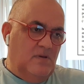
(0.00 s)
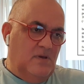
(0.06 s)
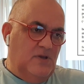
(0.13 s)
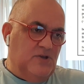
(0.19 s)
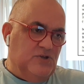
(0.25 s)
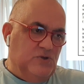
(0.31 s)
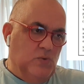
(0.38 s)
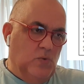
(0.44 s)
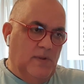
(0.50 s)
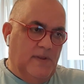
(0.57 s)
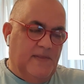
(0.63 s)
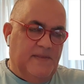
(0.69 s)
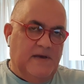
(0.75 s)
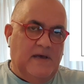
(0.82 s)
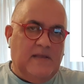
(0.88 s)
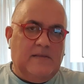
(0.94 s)
issue
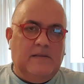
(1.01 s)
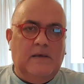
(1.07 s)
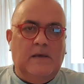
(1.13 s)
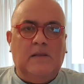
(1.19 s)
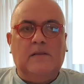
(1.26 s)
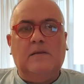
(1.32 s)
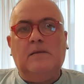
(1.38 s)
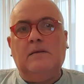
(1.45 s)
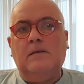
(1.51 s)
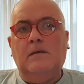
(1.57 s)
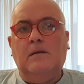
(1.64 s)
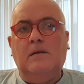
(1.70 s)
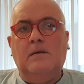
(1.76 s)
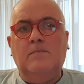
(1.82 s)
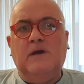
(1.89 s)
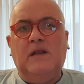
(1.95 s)
with that, that
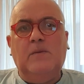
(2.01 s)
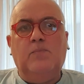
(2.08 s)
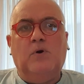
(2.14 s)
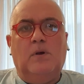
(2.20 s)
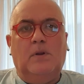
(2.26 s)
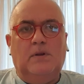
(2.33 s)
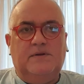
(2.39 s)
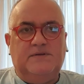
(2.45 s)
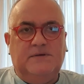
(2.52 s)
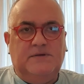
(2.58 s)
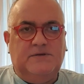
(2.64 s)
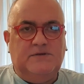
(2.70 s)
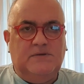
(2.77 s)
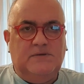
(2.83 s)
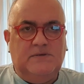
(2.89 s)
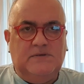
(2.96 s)
many
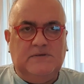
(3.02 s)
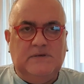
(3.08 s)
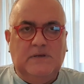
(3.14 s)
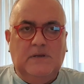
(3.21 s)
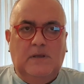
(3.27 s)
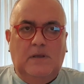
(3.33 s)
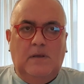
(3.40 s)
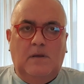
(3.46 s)
politicians,